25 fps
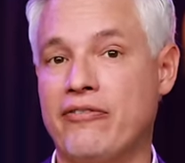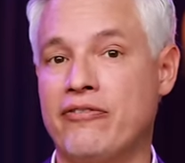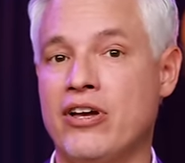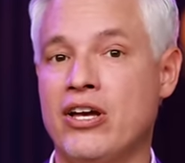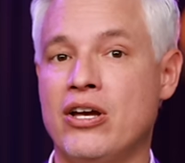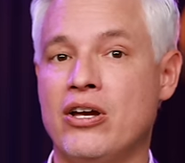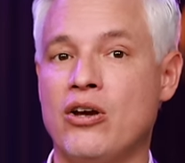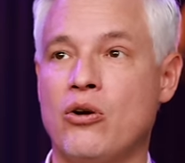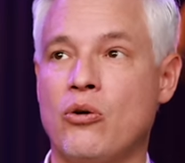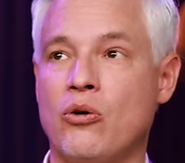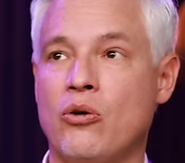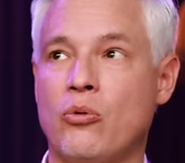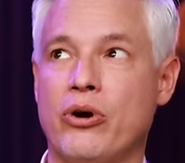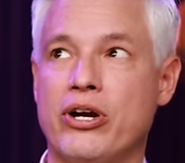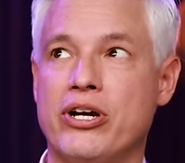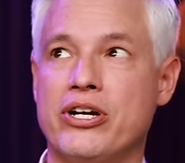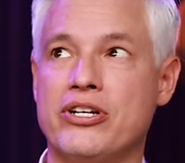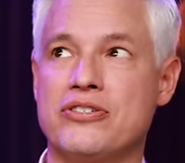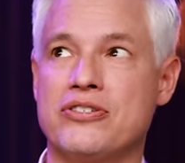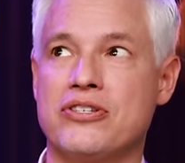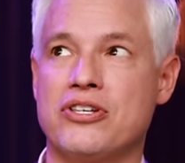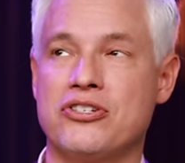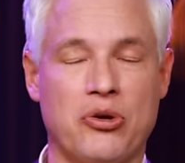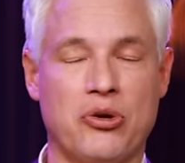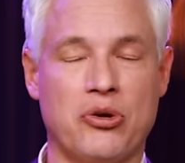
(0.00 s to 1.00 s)
Whereas the
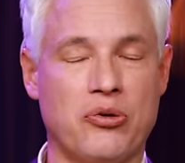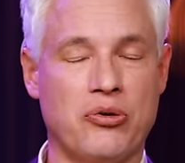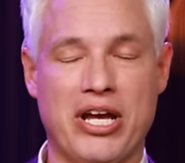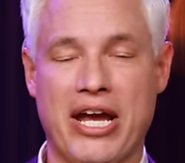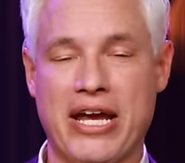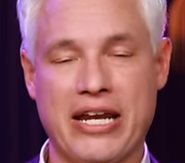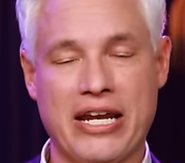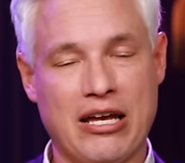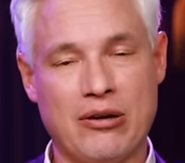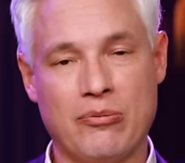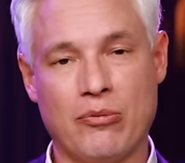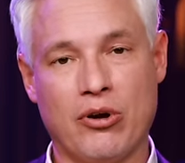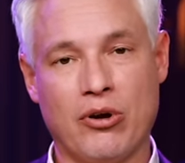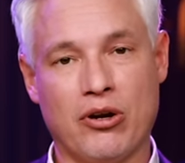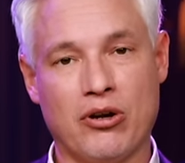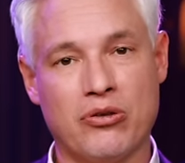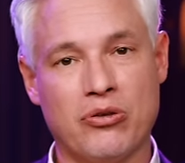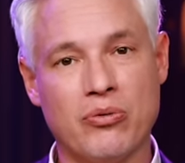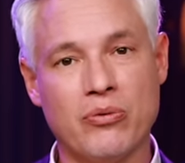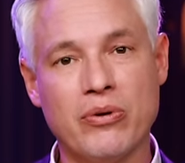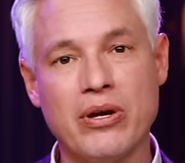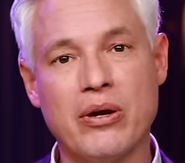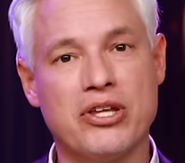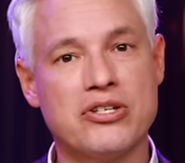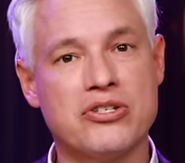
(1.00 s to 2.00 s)
Sony a9 Mark III
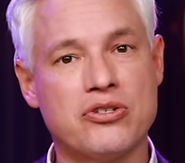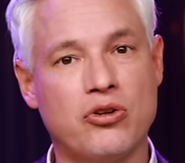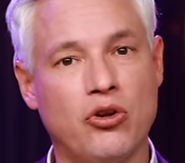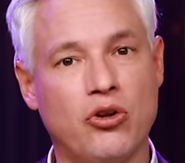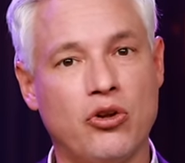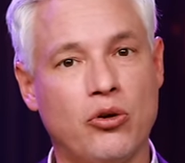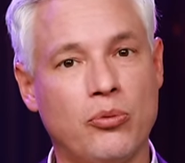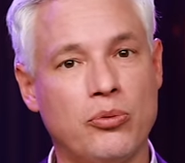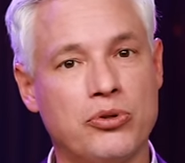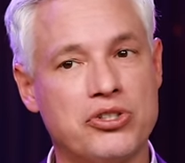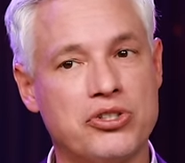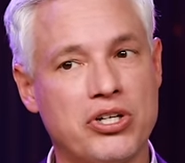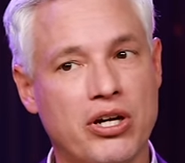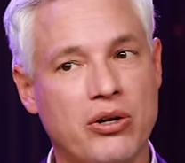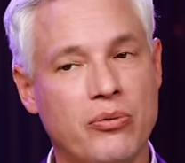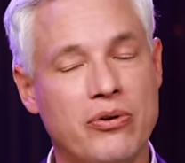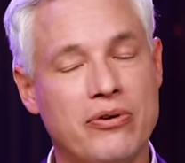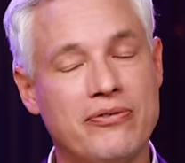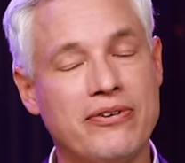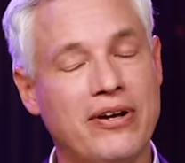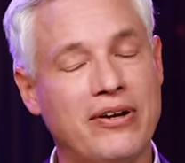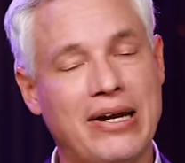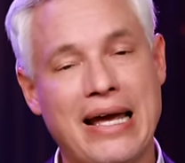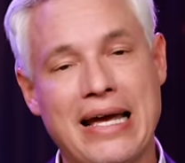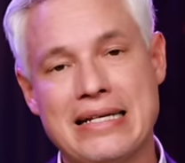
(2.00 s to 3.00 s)
with its global shutter, we
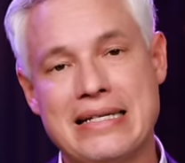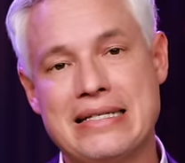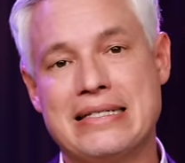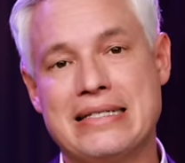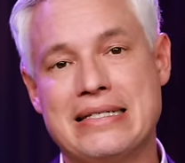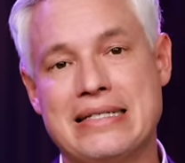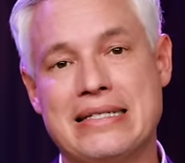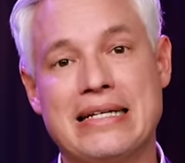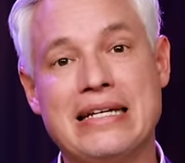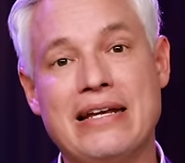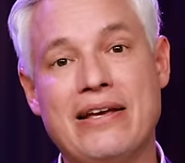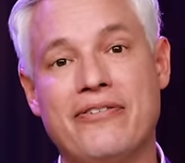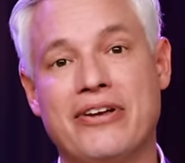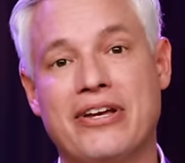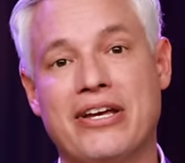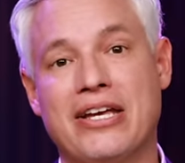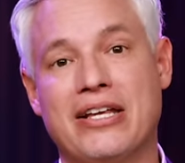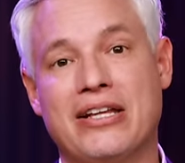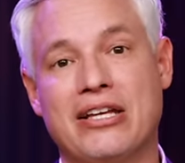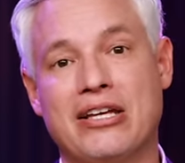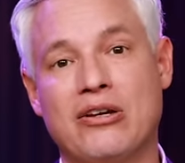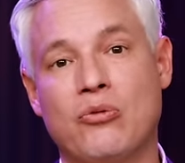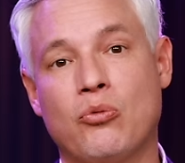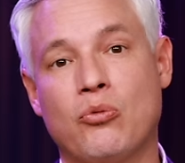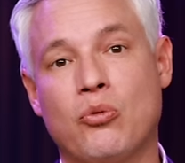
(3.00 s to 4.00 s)
found it had
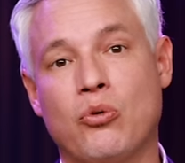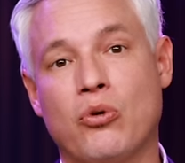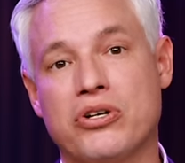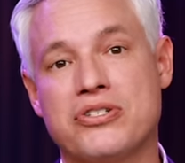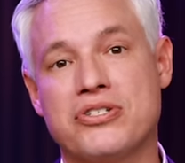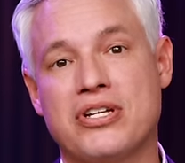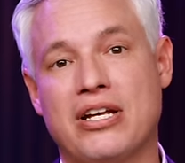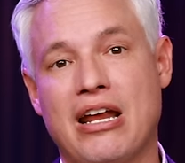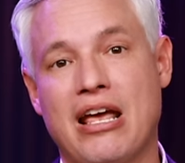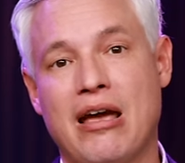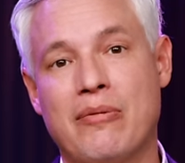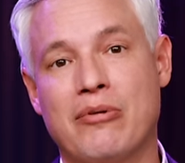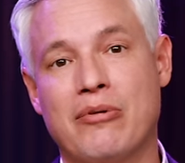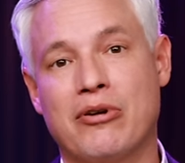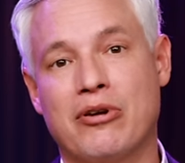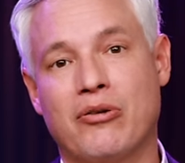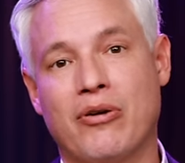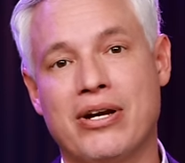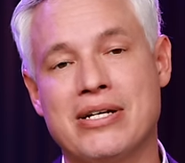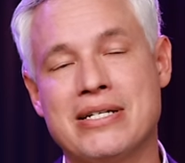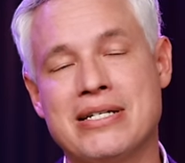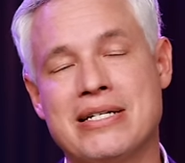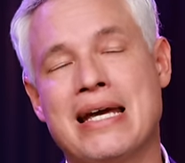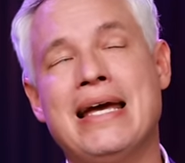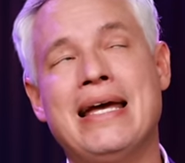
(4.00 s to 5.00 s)
significantly worse dynamic
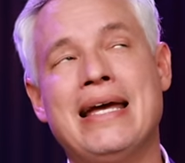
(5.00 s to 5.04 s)
range.